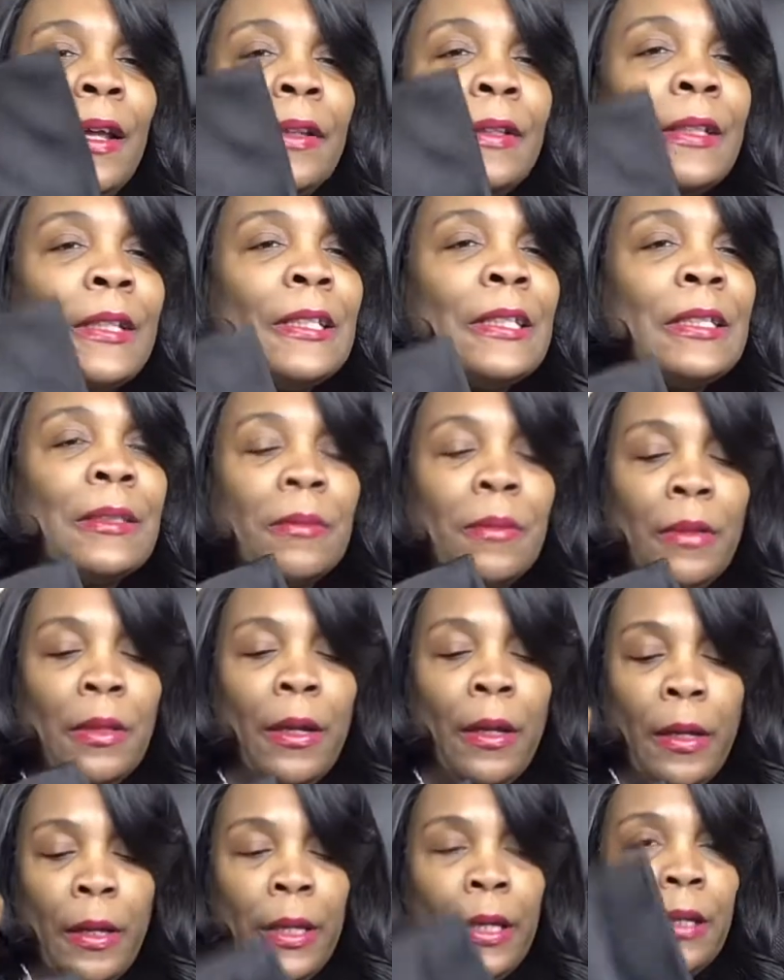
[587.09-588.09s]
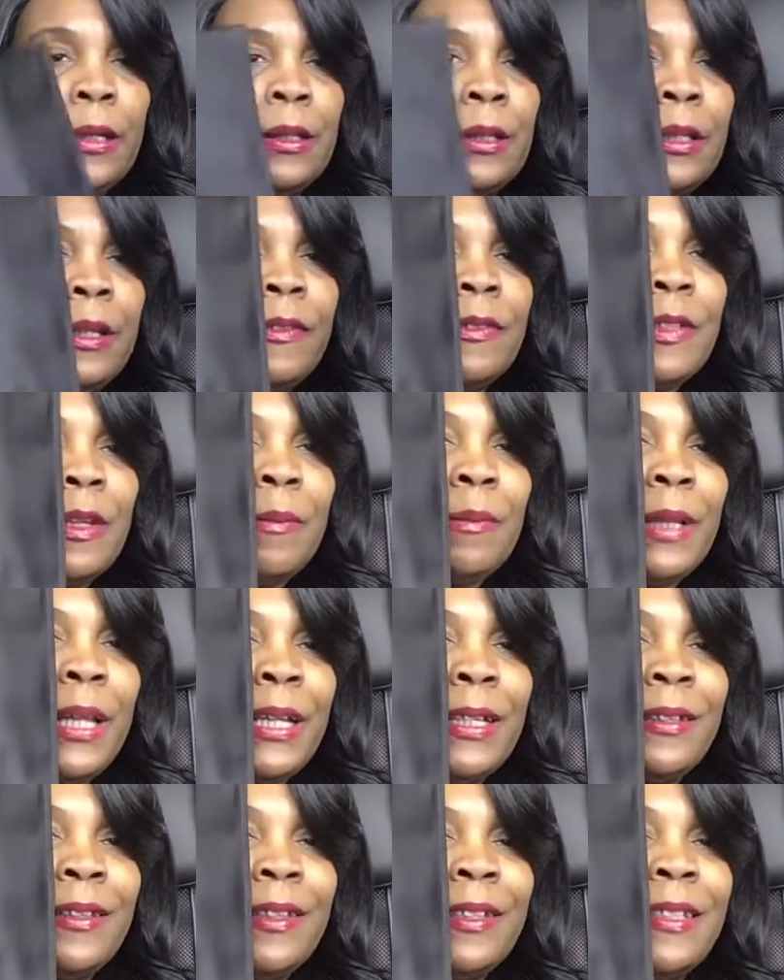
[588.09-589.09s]
This it lifts up
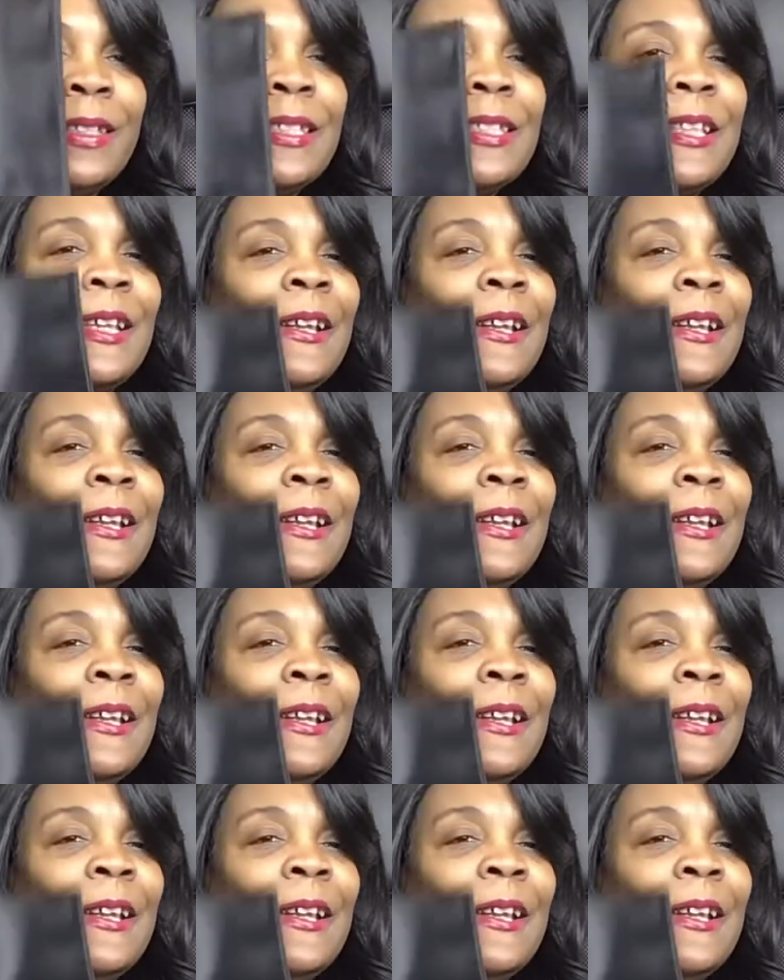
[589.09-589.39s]
like this.